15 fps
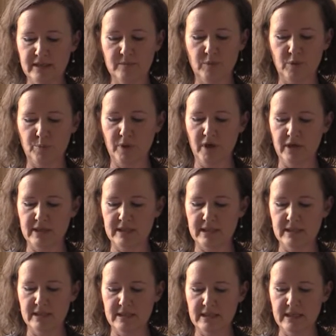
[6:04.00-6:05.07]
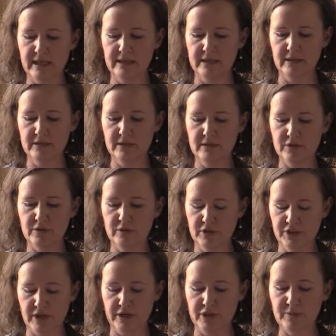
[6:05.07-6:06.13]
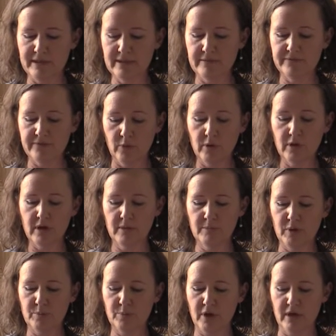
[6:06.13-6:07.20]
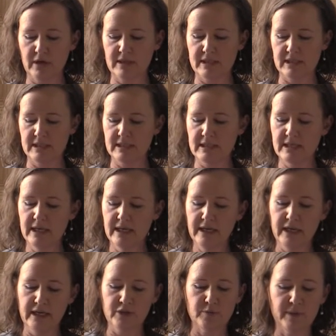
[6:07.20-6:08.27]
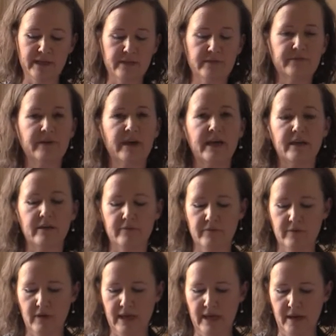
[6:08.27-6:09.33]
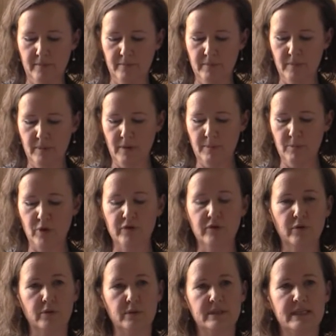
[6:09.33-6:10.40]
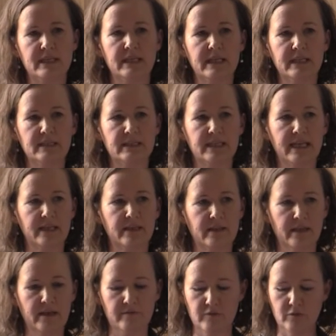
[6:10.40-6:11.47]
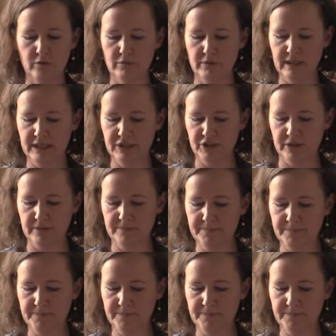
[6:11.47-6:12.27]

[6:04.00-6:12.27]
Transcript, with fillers: among Protestants, and 24 among Protestants, and 25 among those that indicate they have no religion.